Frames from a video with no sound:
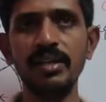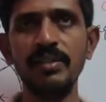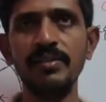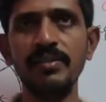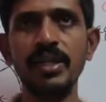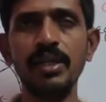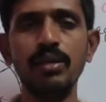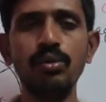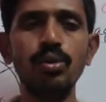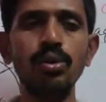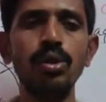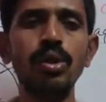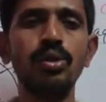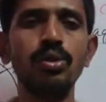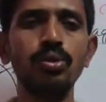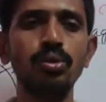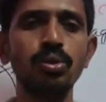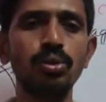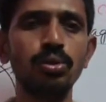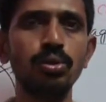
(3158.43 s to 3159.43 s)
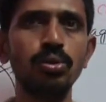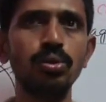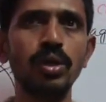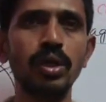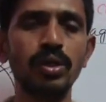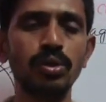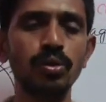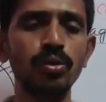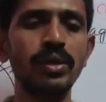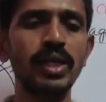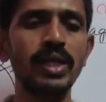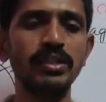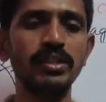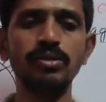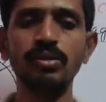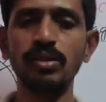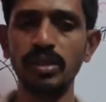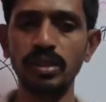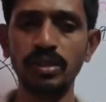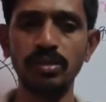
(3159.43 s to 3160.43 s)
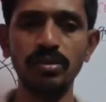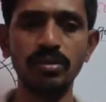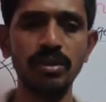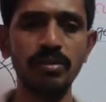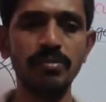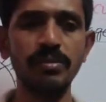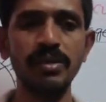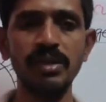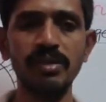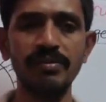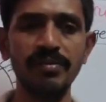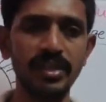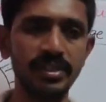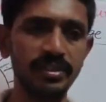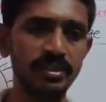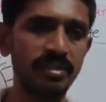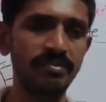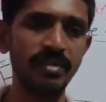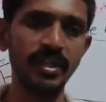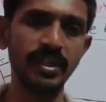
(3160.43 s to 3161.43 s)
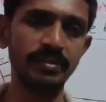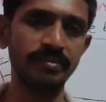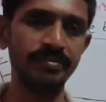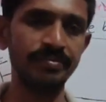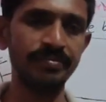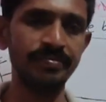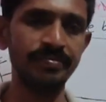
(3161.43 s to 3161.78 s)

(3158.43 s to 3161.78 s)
It will take only two classes only to complete refraction of light.